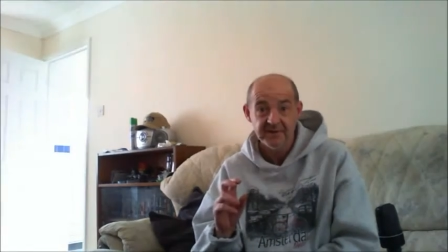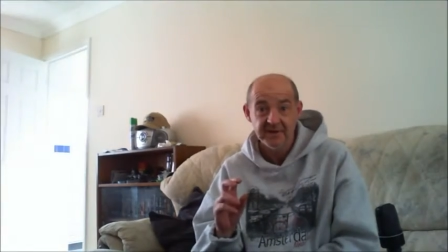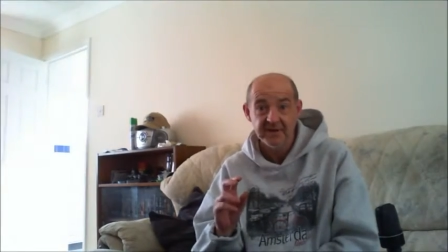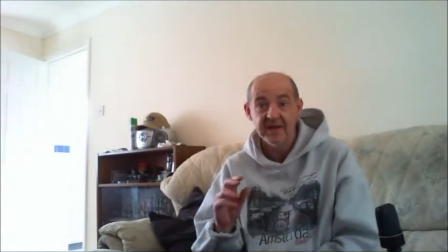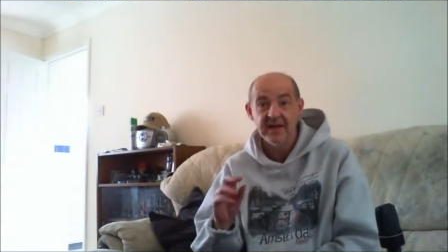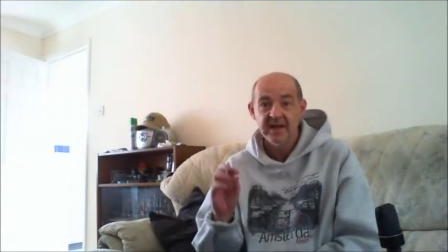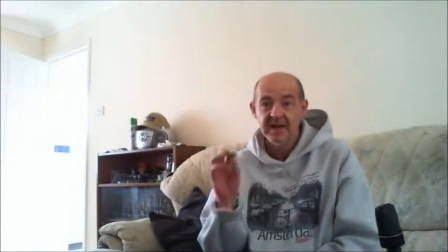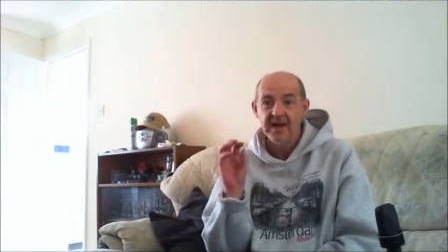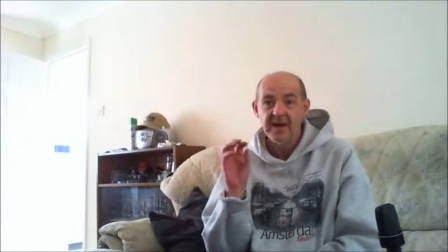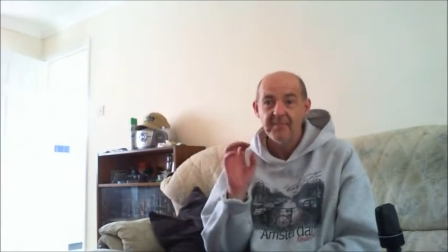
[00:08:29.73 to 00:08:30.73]

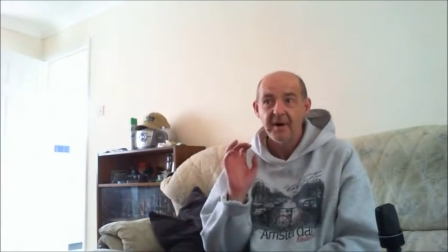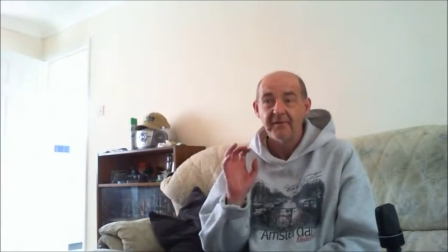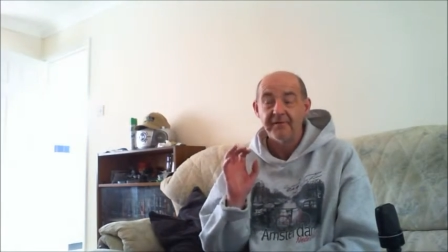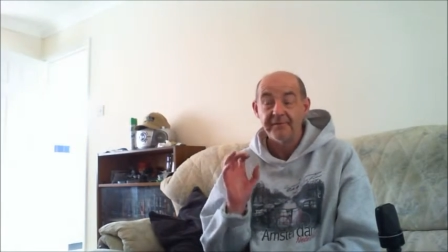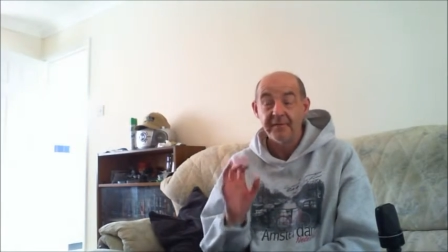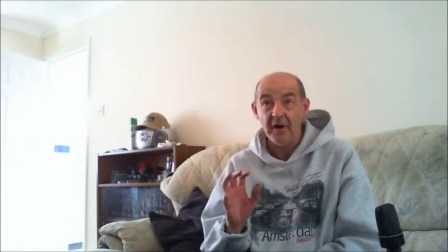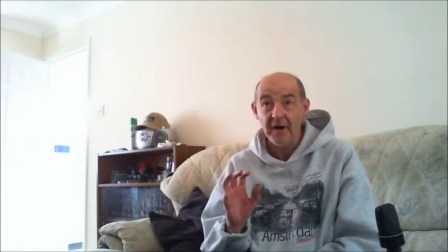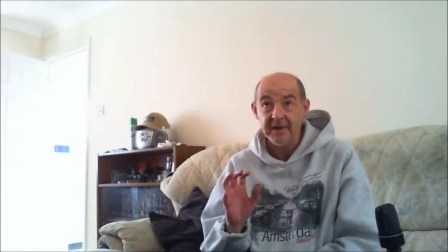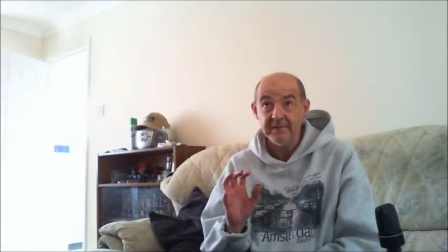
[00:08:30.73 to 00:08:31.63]
Part 5,